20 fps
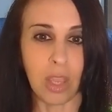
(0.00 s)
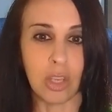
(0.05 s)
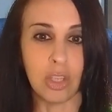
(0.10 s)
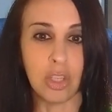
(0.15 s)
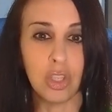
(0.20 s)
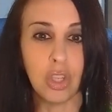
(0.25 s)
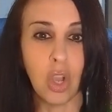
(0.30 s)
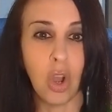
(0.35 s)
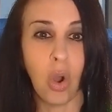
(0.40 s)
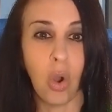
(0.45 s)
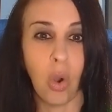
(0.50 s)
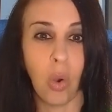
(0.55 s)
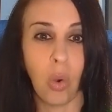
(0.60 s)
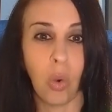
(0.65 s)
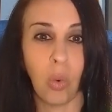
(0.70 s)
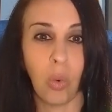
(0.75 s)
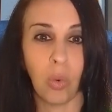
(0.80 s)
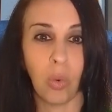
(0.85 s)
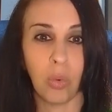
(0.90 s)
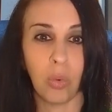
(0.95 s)

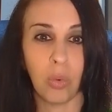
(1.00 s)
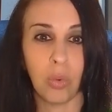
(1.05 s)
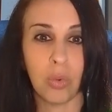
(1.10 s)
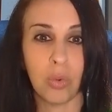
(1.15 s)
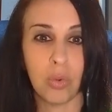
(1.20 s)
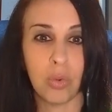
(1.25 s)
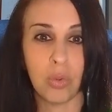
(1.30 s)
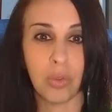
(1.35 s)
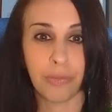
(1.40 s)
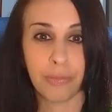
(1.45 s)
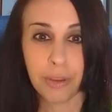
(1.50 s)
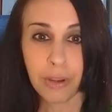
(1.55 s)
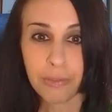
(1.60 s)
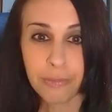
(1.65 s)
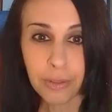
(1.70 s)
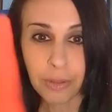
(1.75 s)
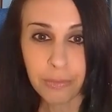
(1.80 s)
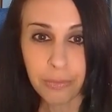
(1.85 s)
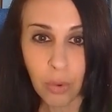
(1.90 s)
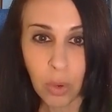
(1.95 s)
So the
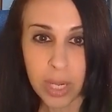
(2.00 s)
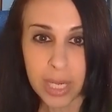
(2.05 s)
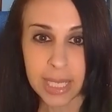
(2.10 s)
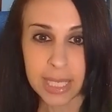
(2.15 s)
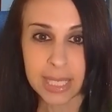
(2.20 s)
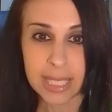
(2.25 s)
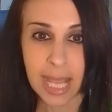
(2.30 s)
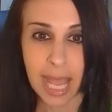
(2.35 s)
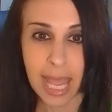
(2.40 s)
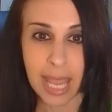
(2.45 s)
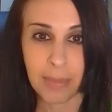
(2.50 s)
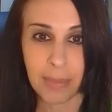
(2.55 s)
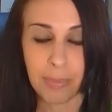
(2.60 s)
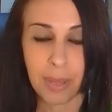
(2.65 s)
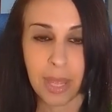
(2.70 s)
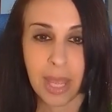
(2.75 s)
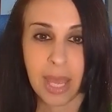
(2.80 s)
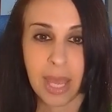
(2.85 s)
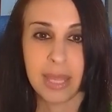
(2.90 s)
fearful avoidant type,